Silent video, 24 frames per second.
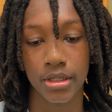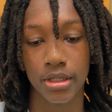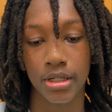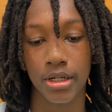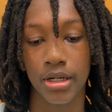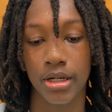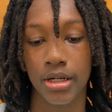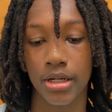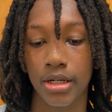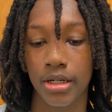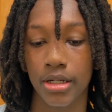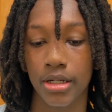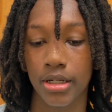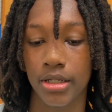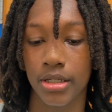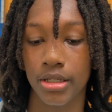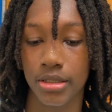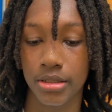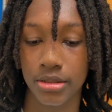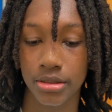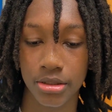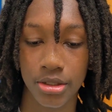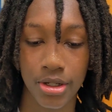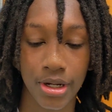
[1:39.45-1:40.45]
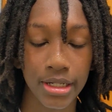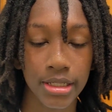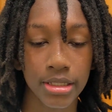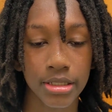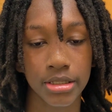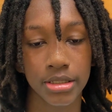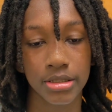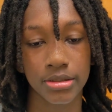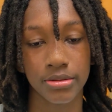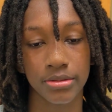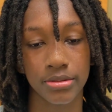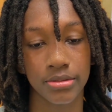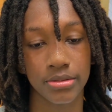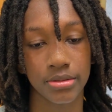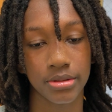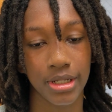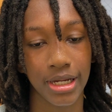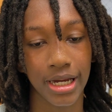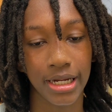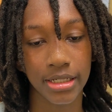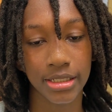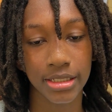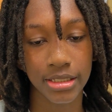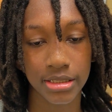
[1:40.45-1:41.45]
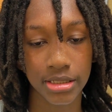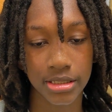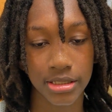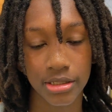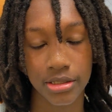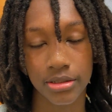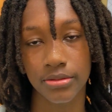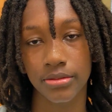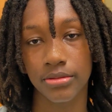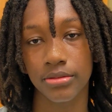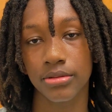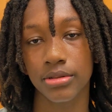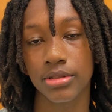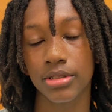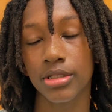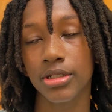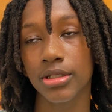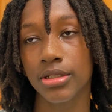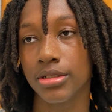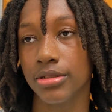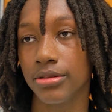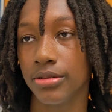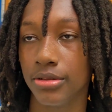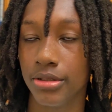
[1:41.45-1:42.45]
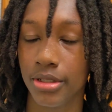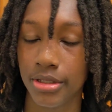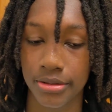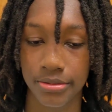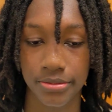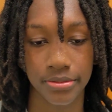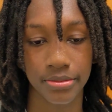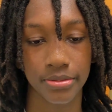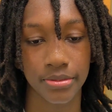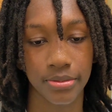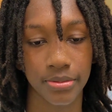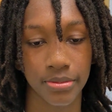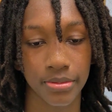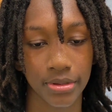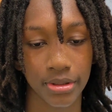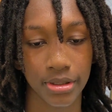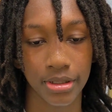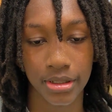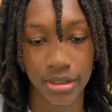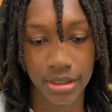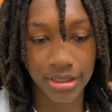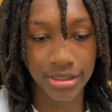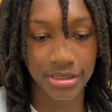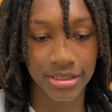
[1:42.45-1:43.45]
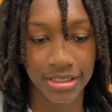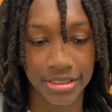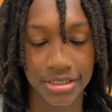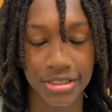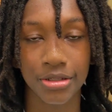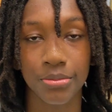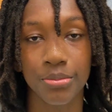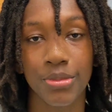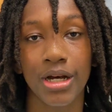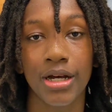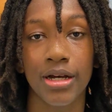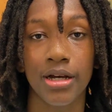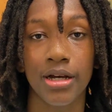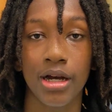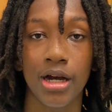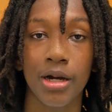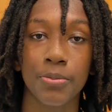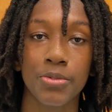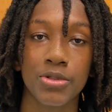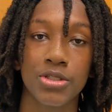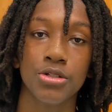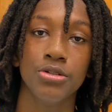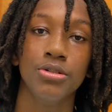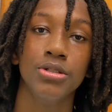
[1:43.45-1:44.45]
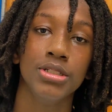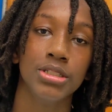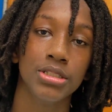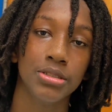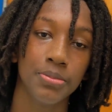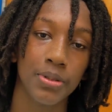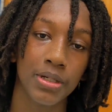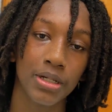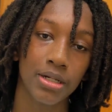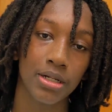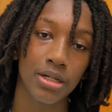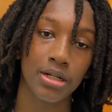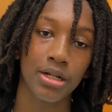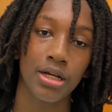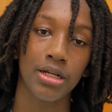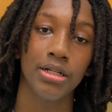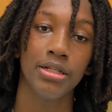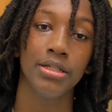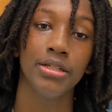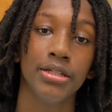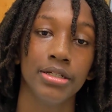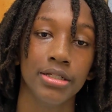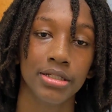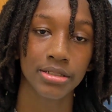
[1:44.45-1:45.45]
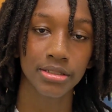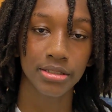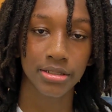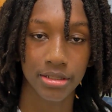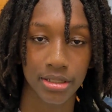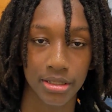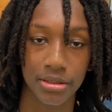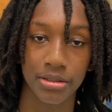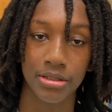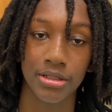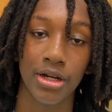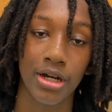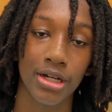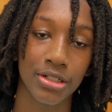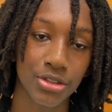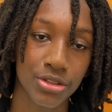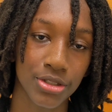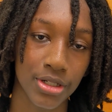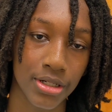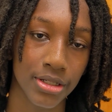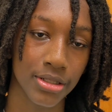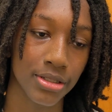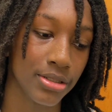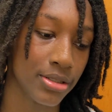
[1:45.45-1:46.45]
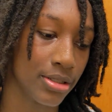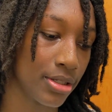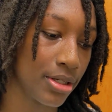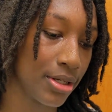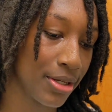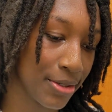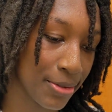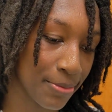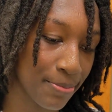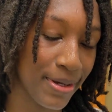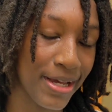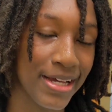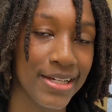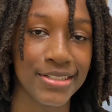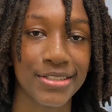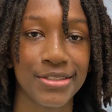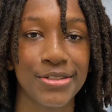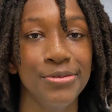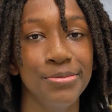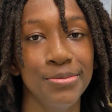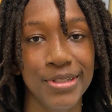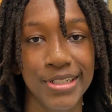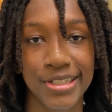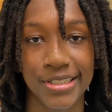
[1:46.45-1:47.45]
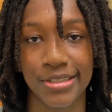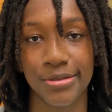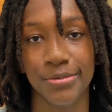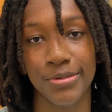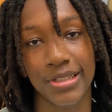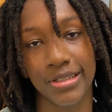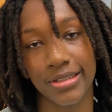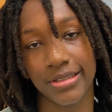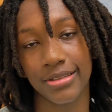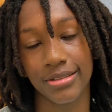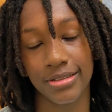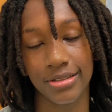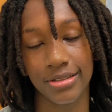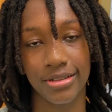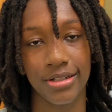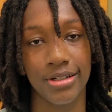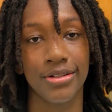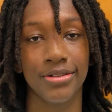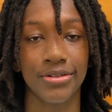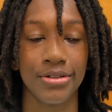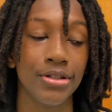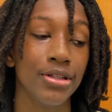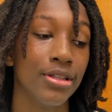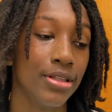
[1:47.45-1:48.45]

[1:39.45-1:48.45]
Uh, you know, I could I could took took you know just took my opportunities better than I did. You know, I was trying to pass too much, but you know.